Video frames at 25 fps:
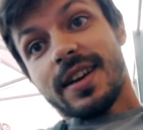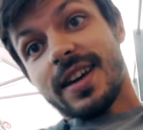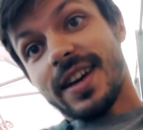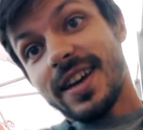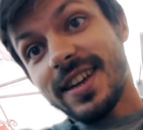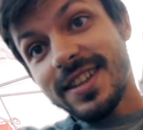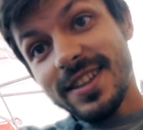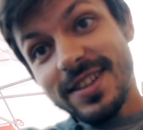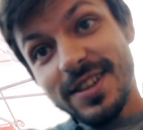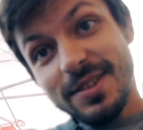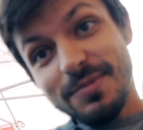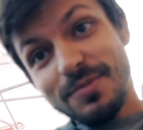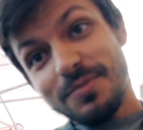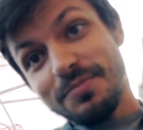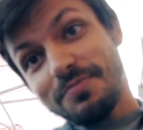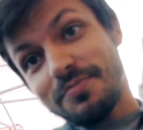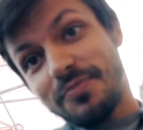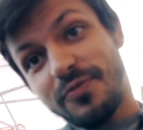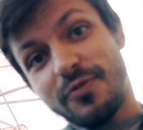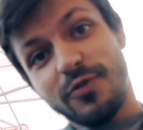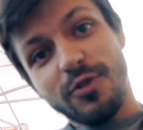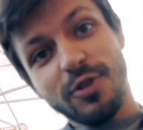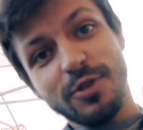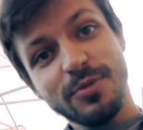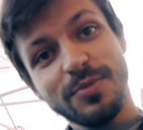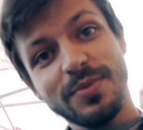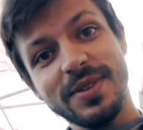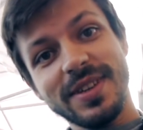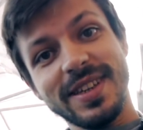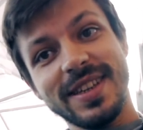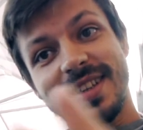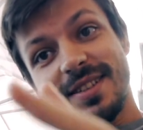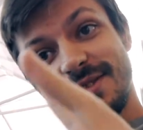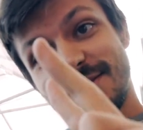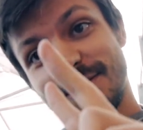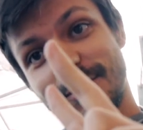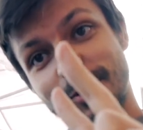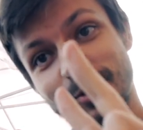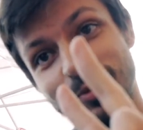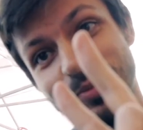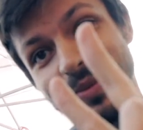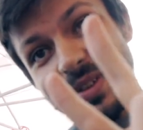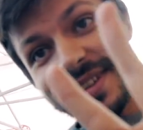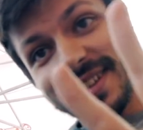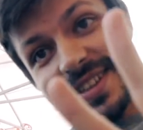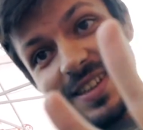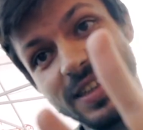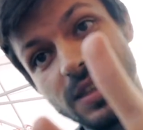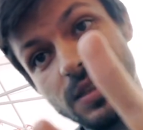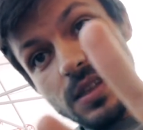And I'm for me two
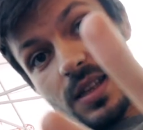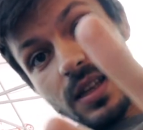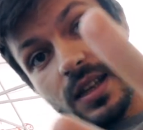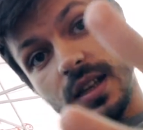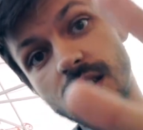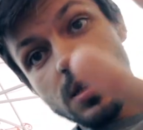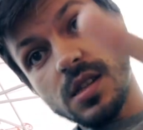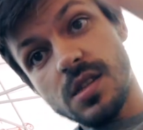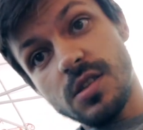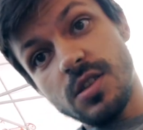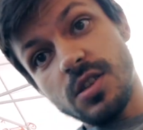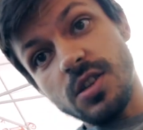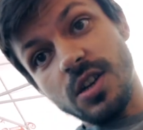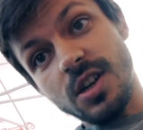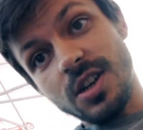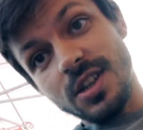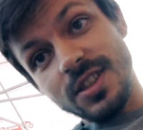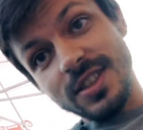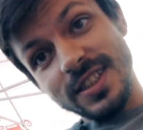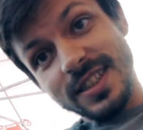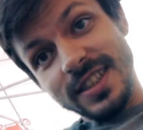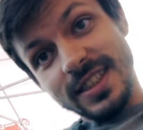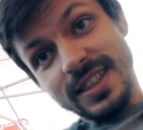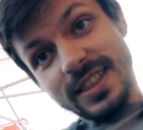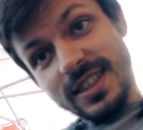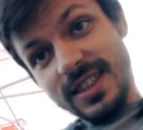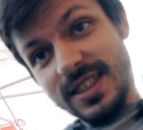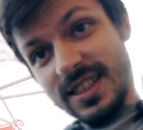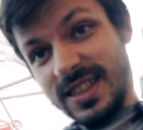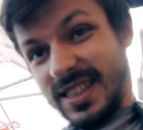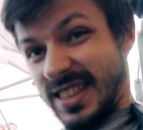minutes and it's done.